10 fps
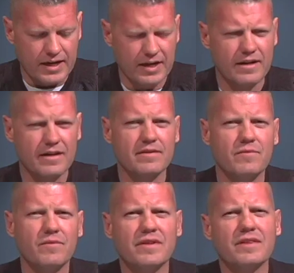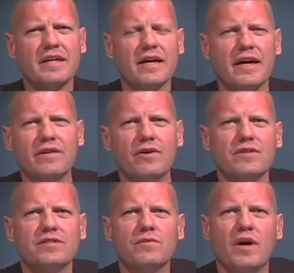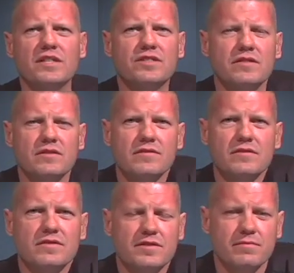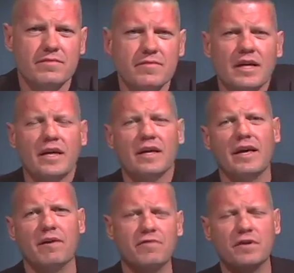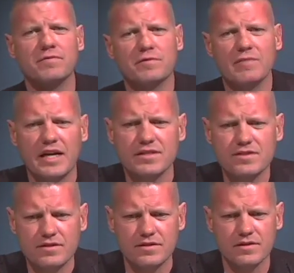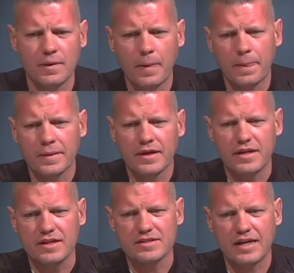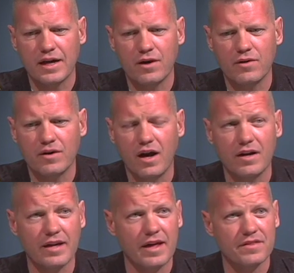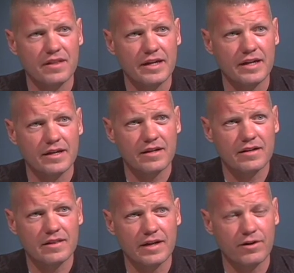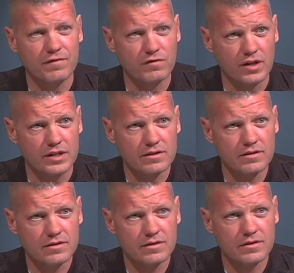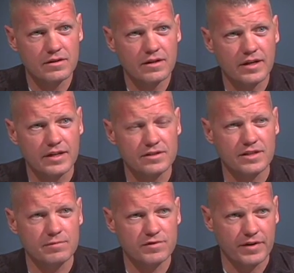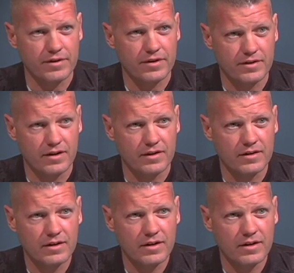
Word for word: Uh, one thing I noticed watching some game film from last year is how unathletic Larry Foote and James Farrior are.